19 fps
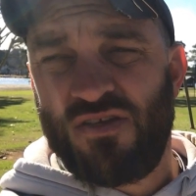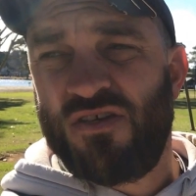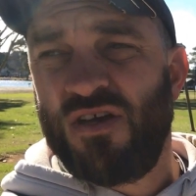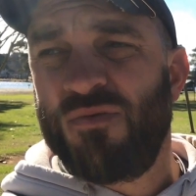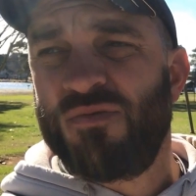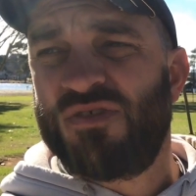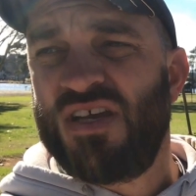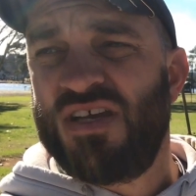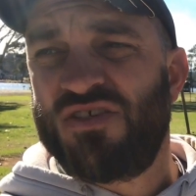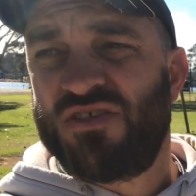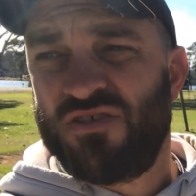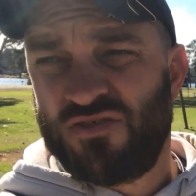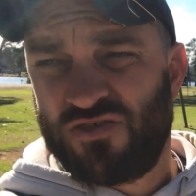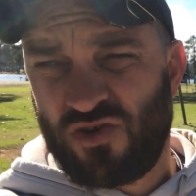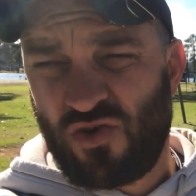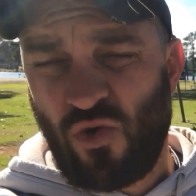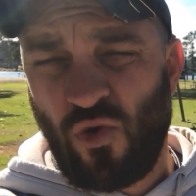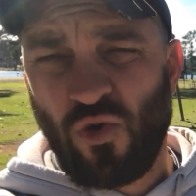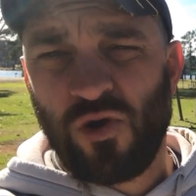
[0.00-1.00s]
dump station is
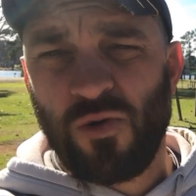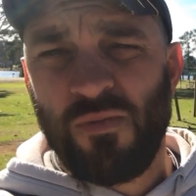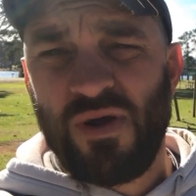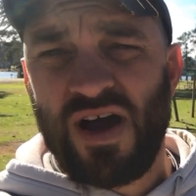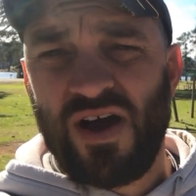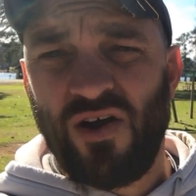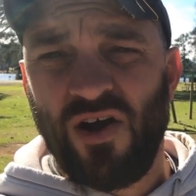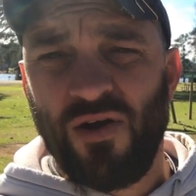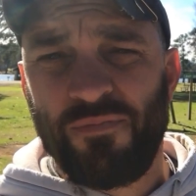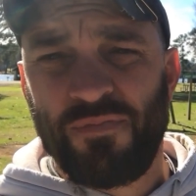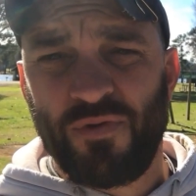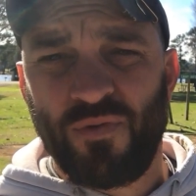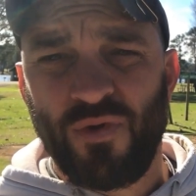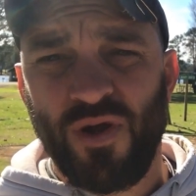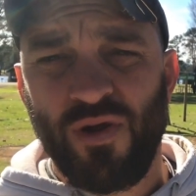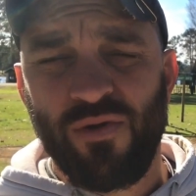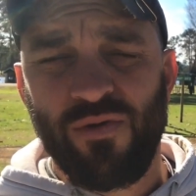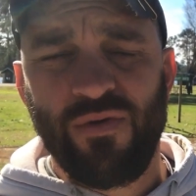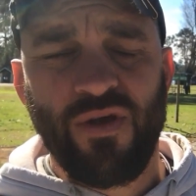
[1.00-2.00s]
a 1/4 mile up the
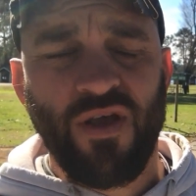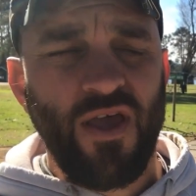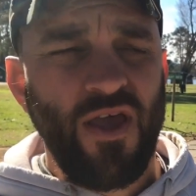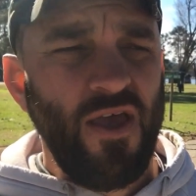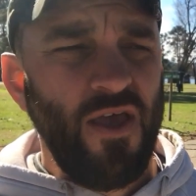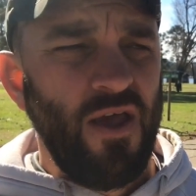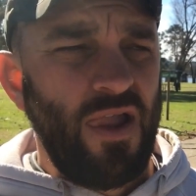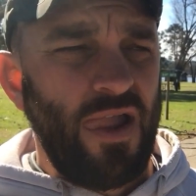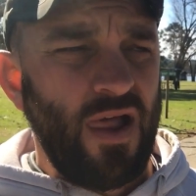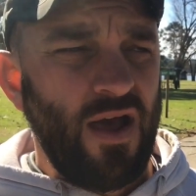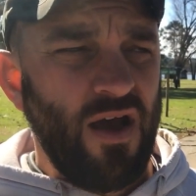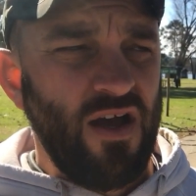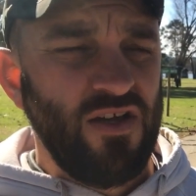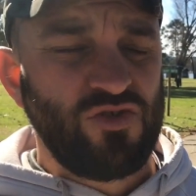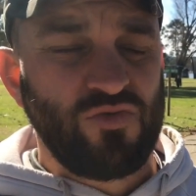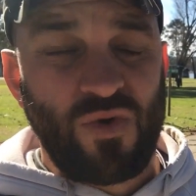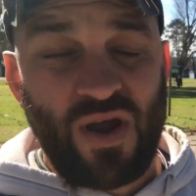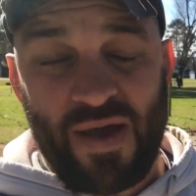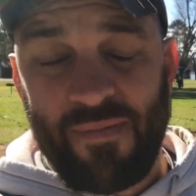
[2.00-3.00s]
road.
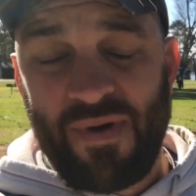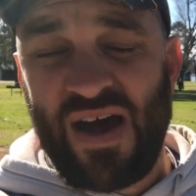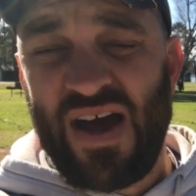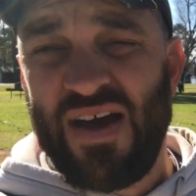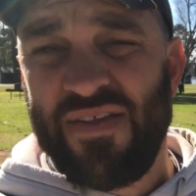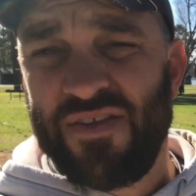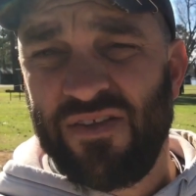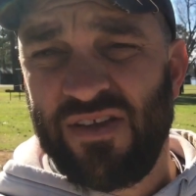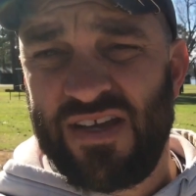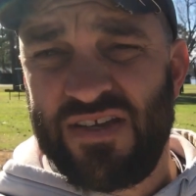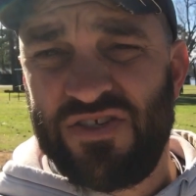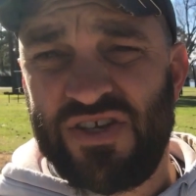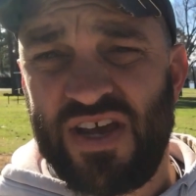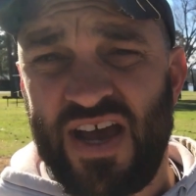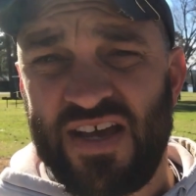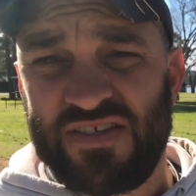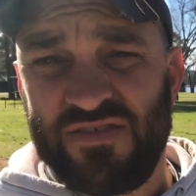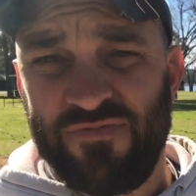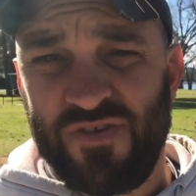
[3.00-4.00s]
It's right behind the Lake
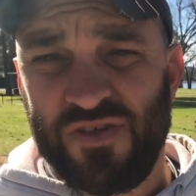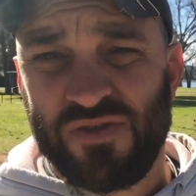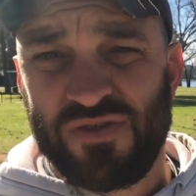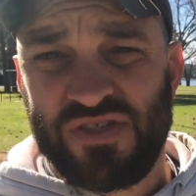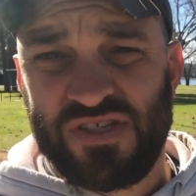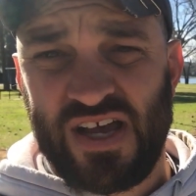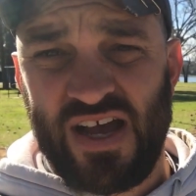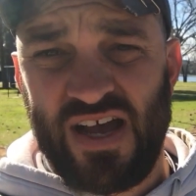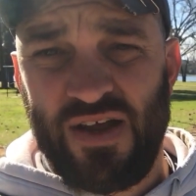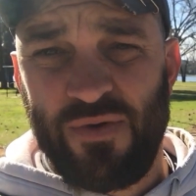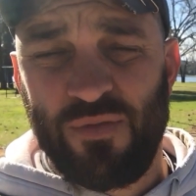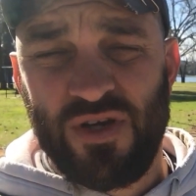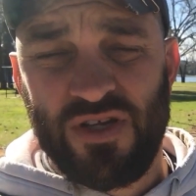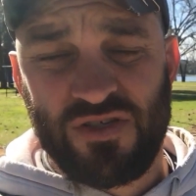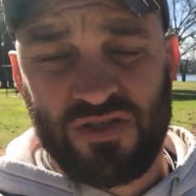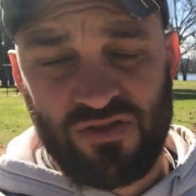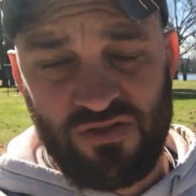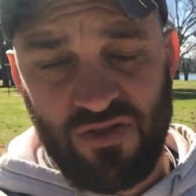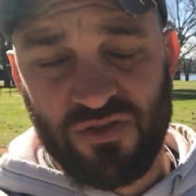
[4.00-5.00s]
Jacksonville sign,
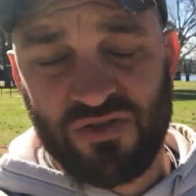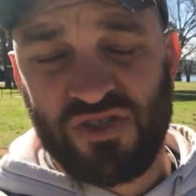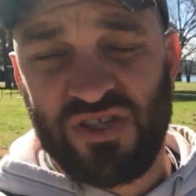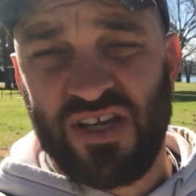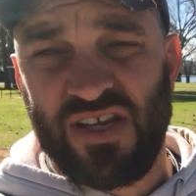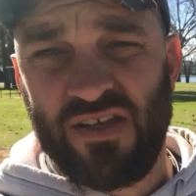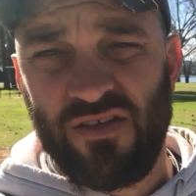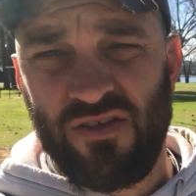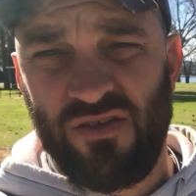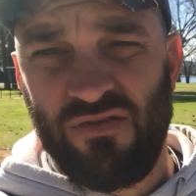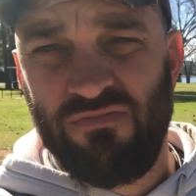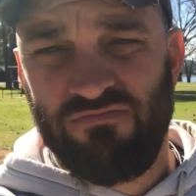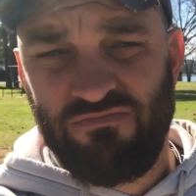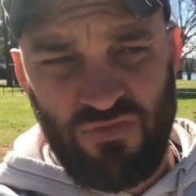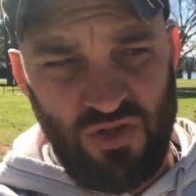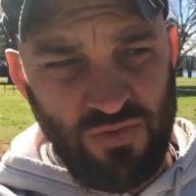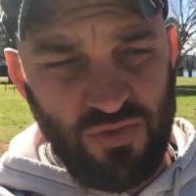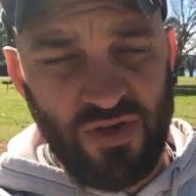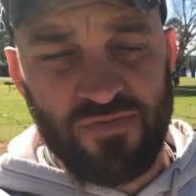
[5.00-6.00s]
which you'll see,
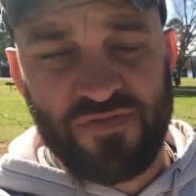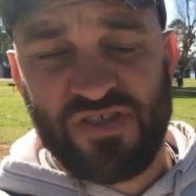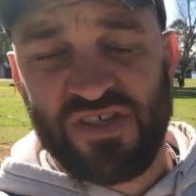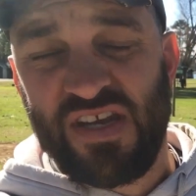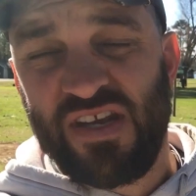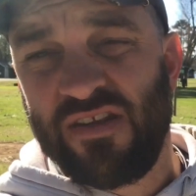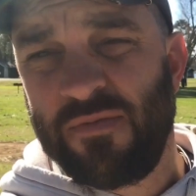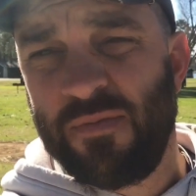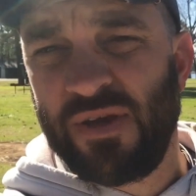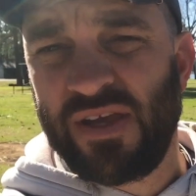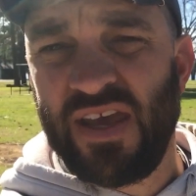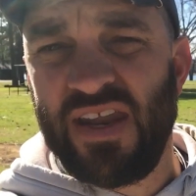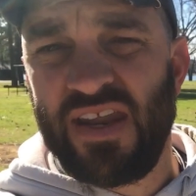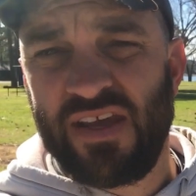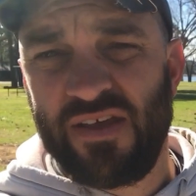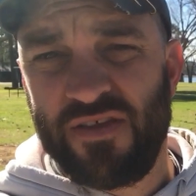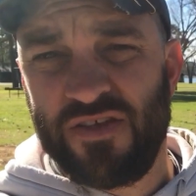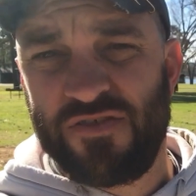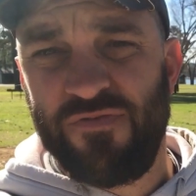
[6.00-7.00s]
you would have seen at the
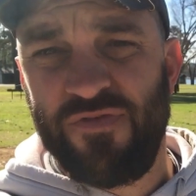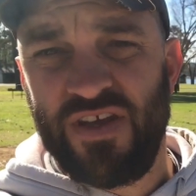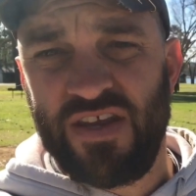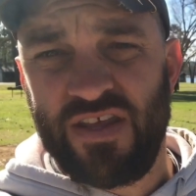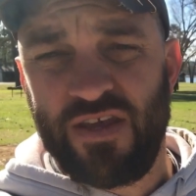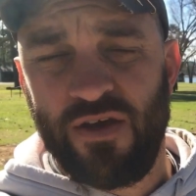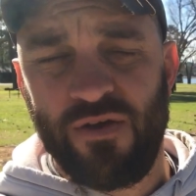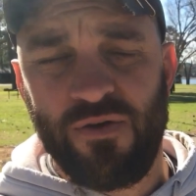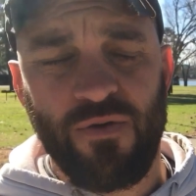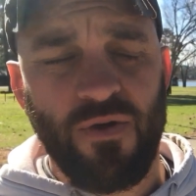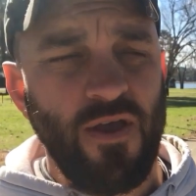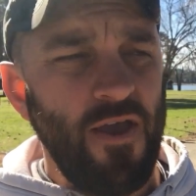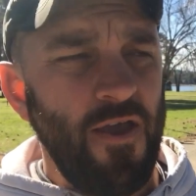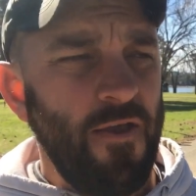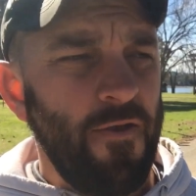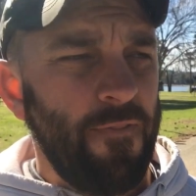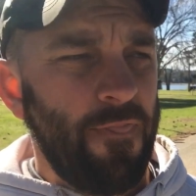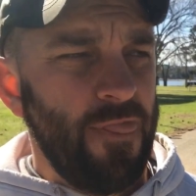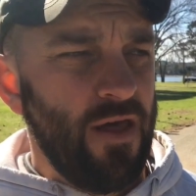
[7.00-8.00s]
beginning of this video.
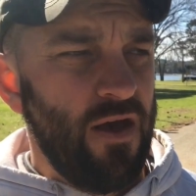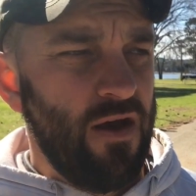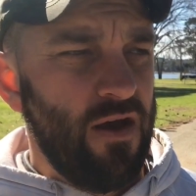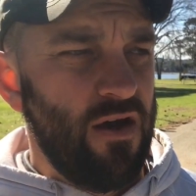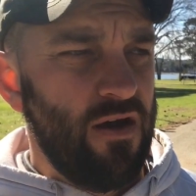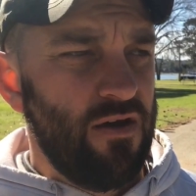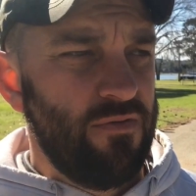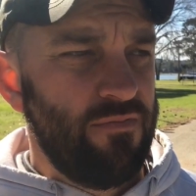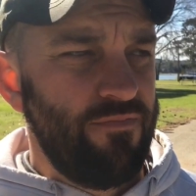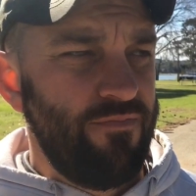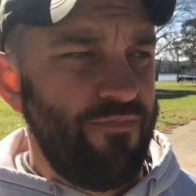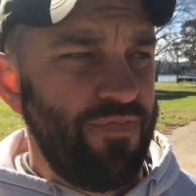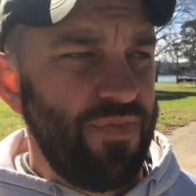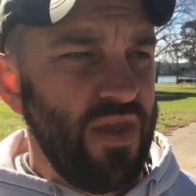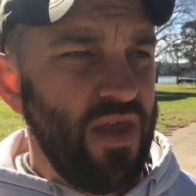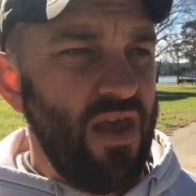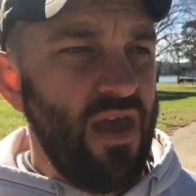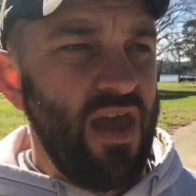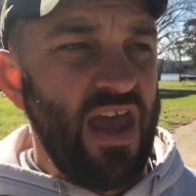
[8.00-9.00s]

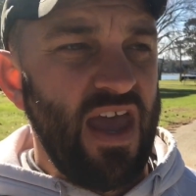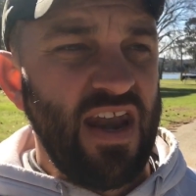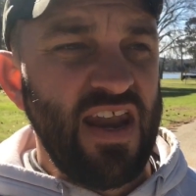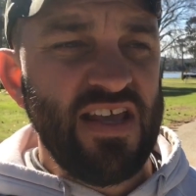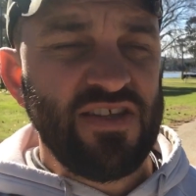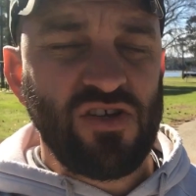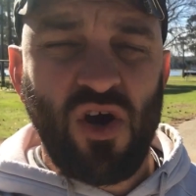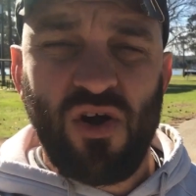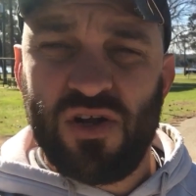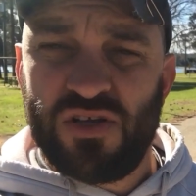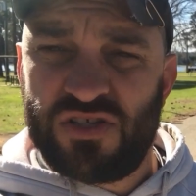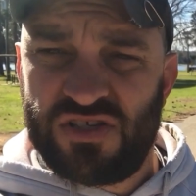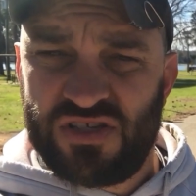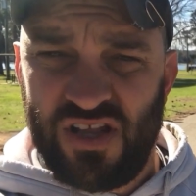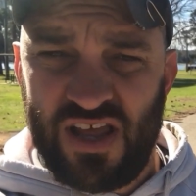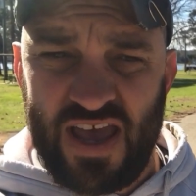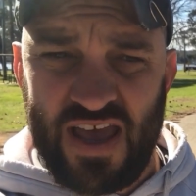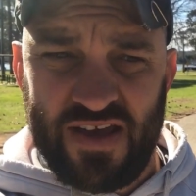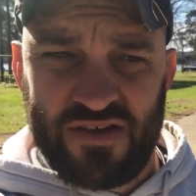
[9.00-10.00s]
And it's on a
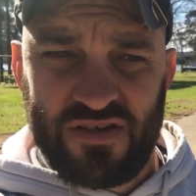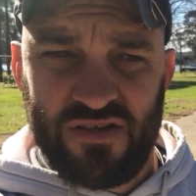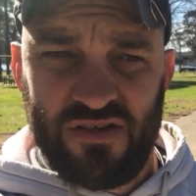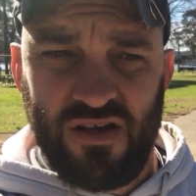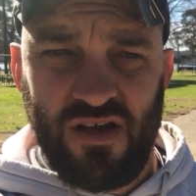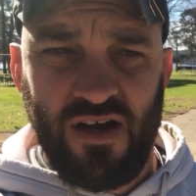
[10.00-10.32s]
slant.